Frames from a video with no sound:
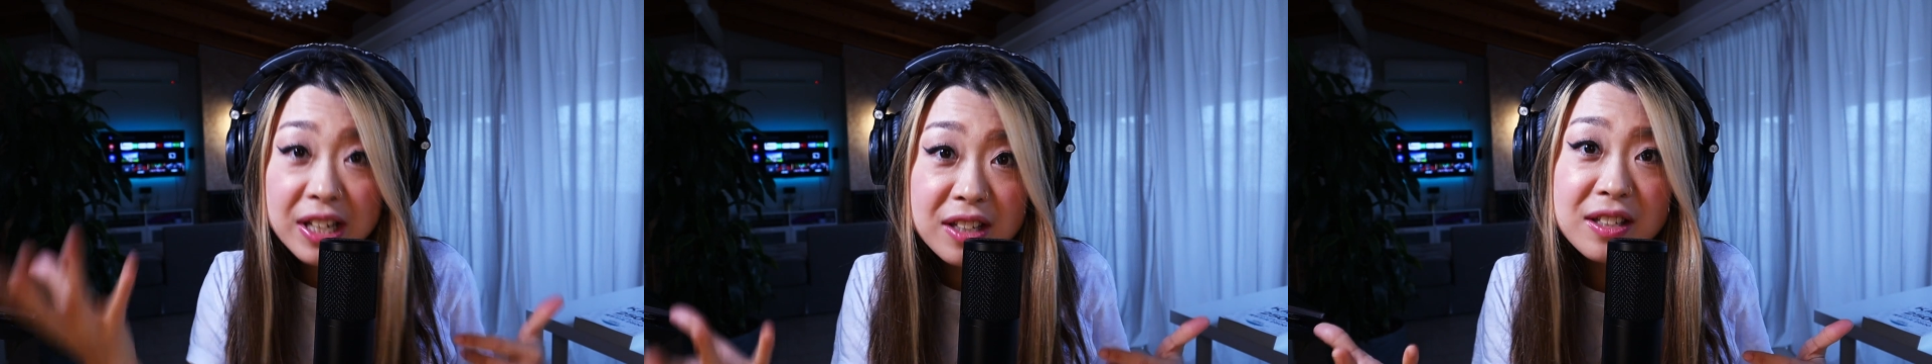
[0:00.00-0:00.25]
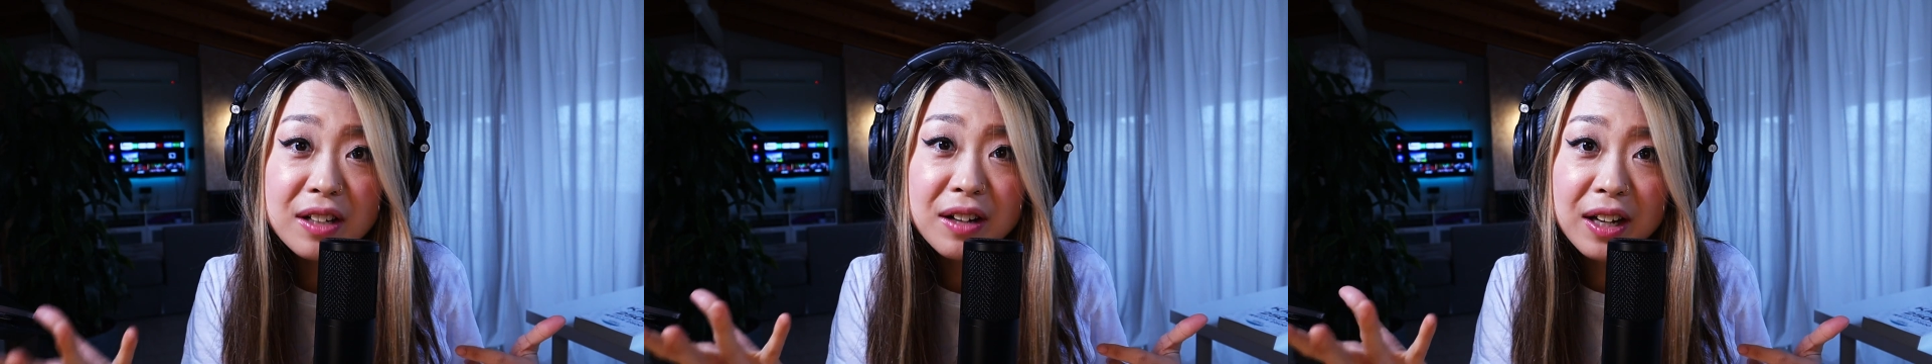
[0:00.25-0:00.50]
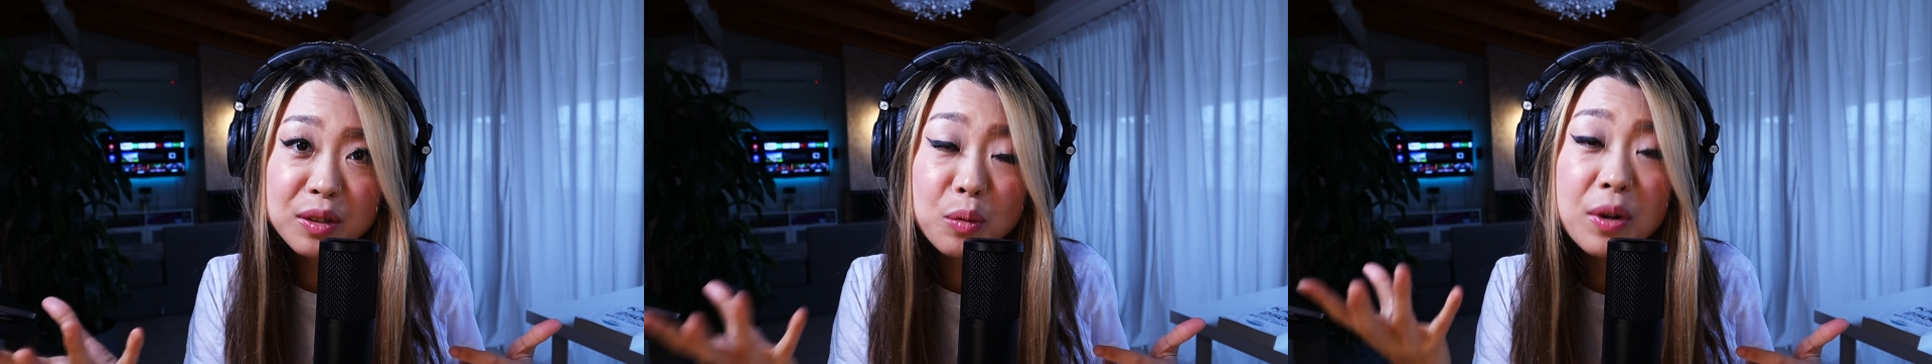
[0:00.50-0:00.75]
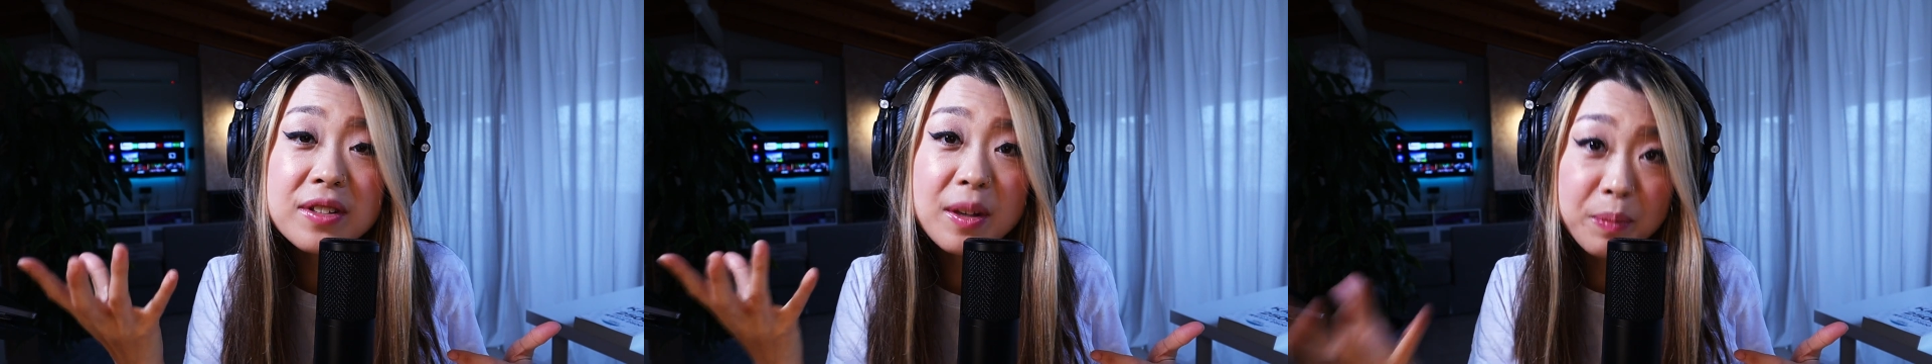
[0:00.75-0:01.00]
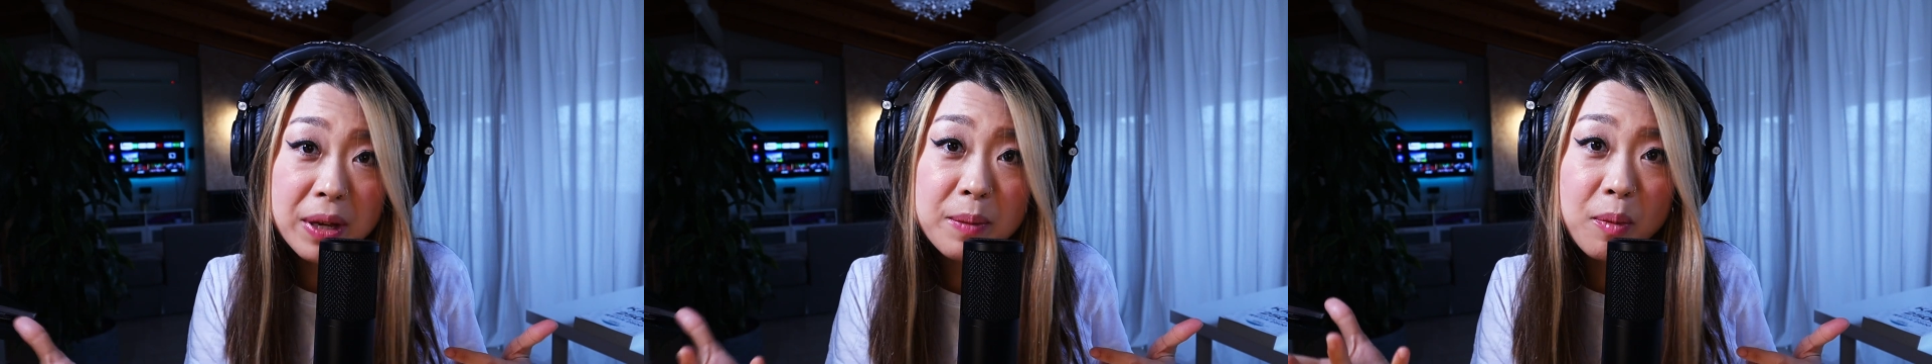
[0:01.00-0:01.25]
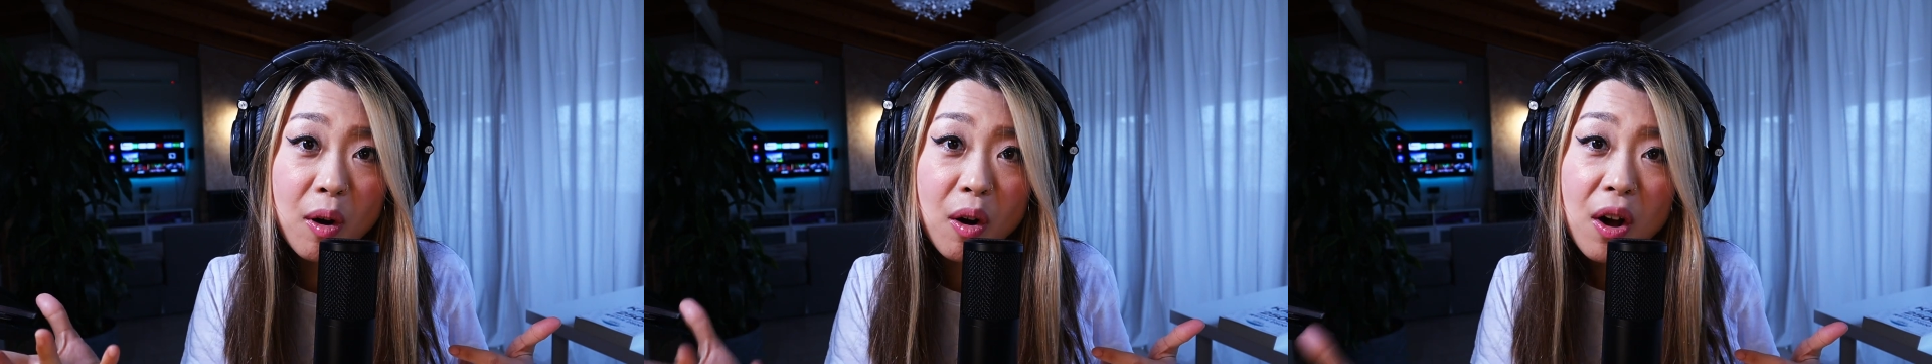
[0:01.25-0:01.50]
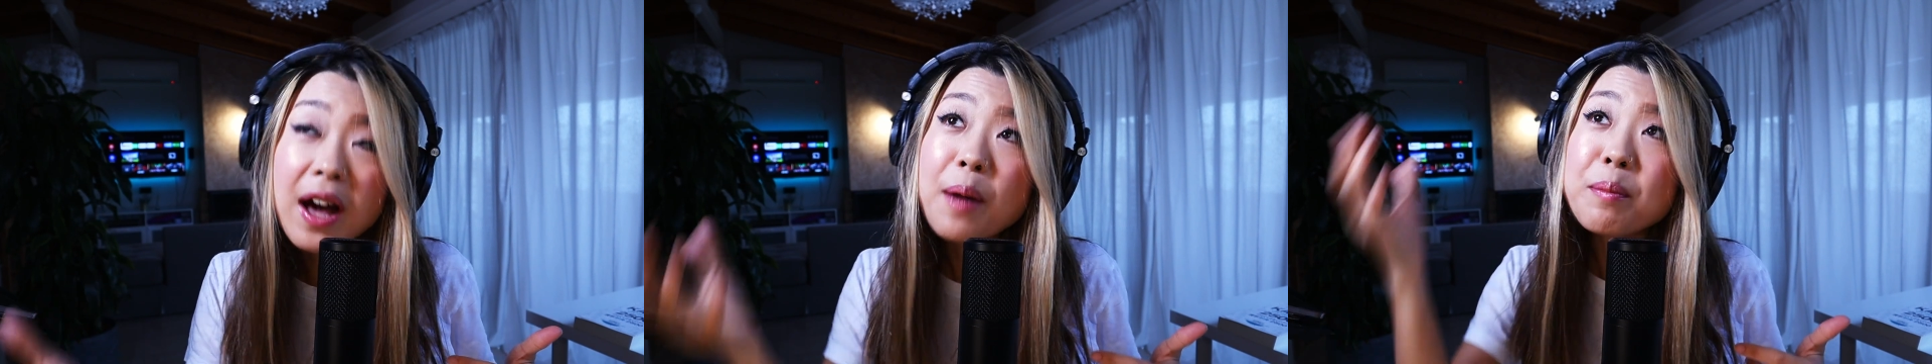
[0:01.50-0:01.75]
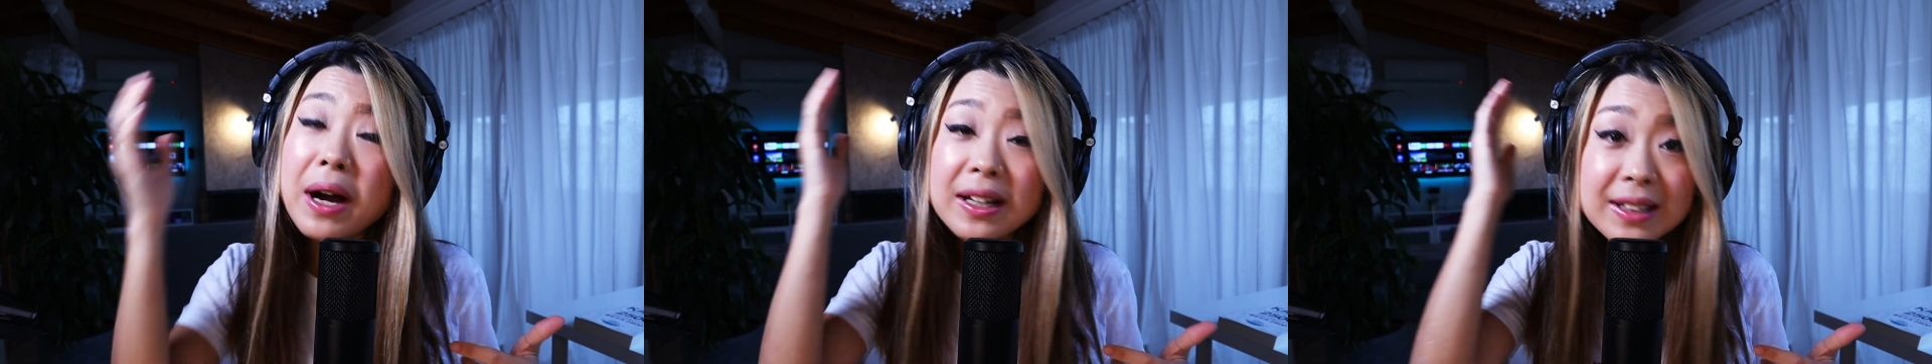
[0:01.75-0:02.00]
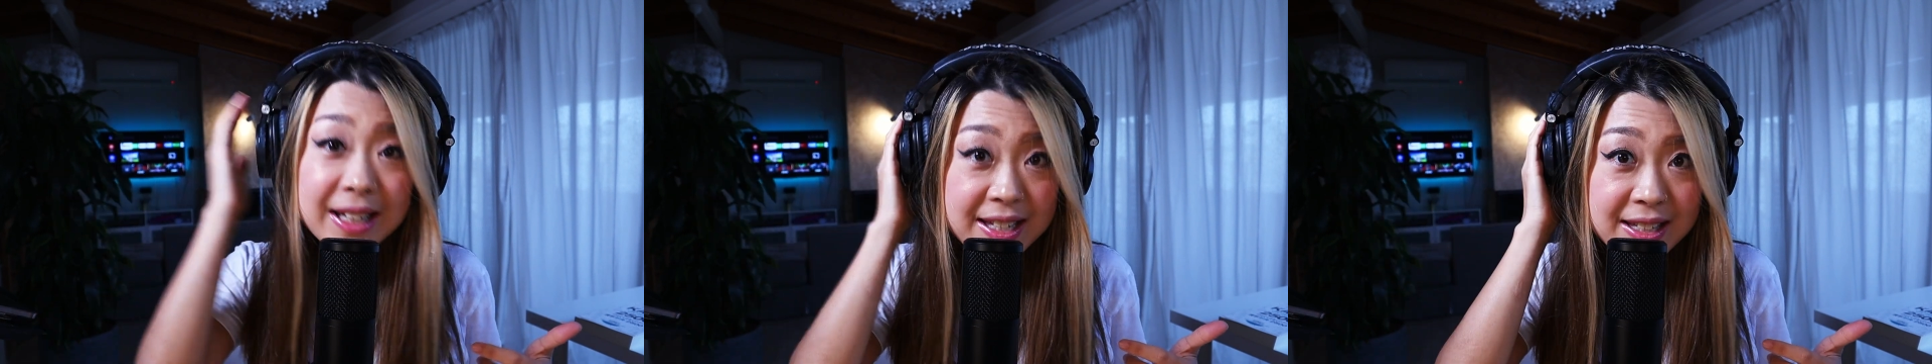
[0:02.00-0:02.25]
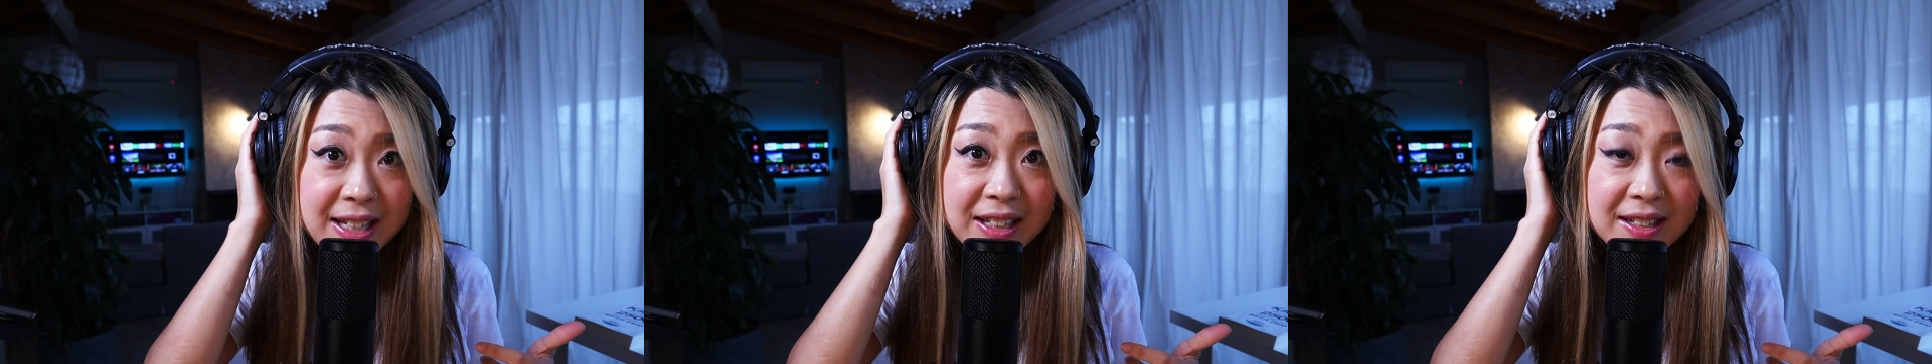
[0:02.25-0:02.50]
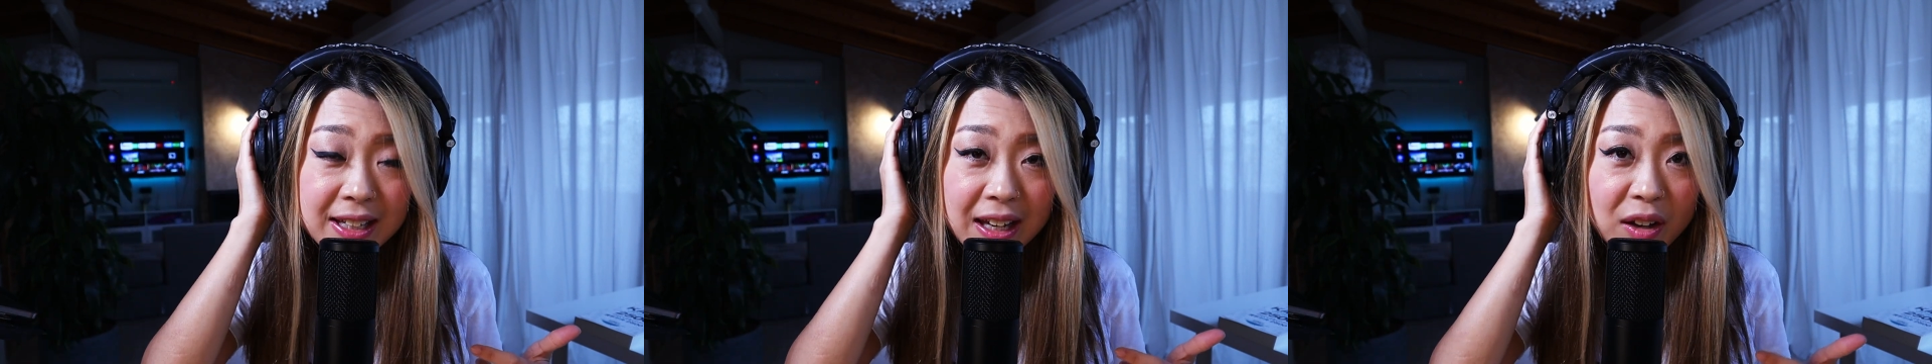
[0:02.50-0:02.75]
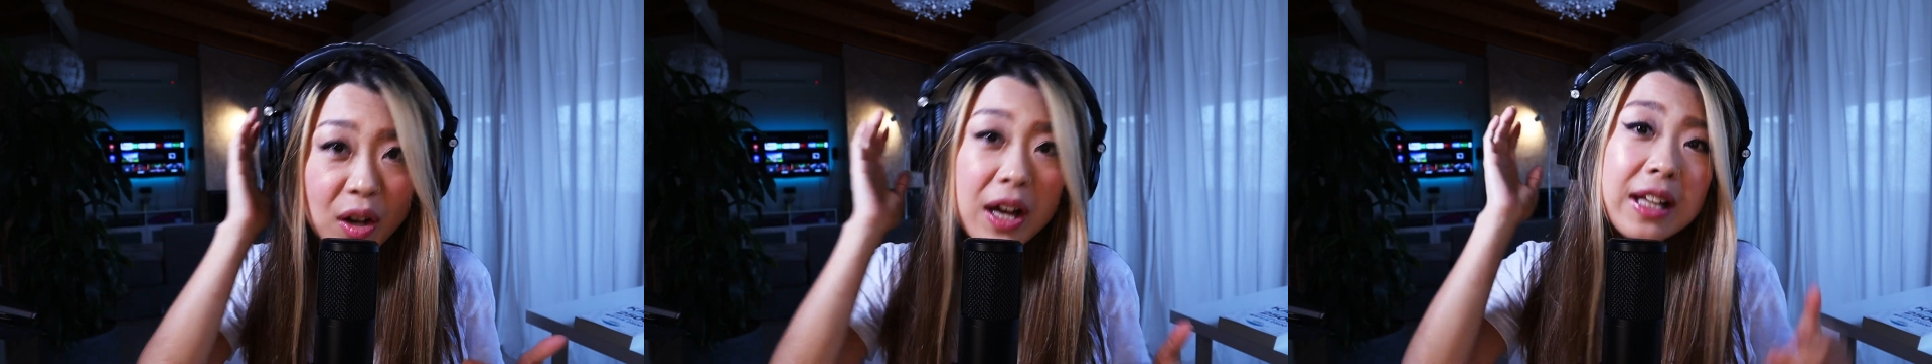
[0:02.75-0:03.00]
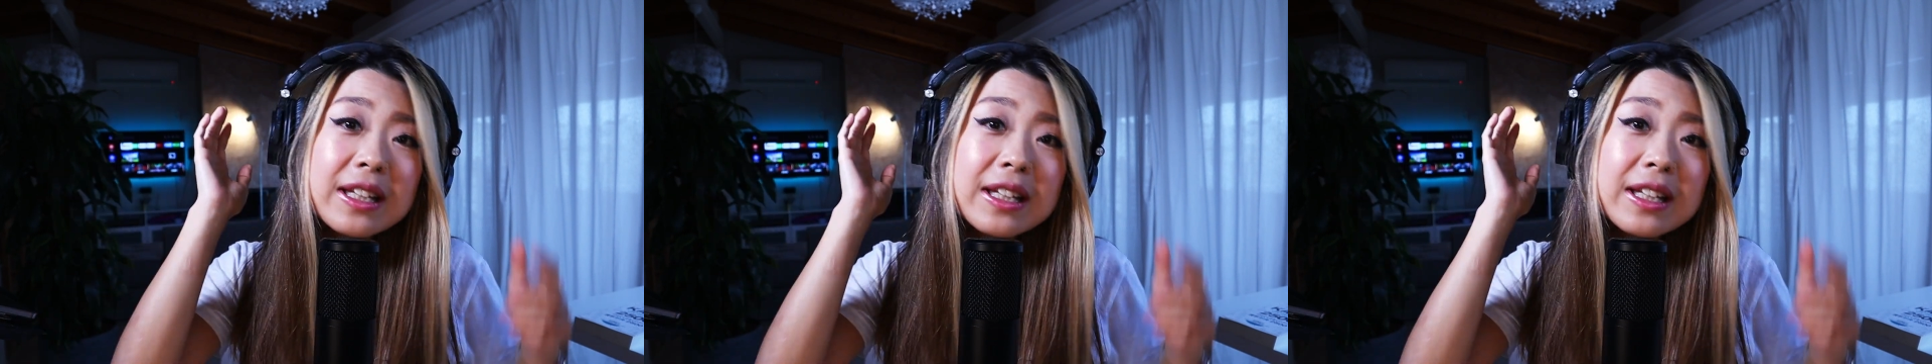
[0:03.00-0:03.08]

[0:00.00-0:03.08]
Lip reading: interact with the people, my listening skill.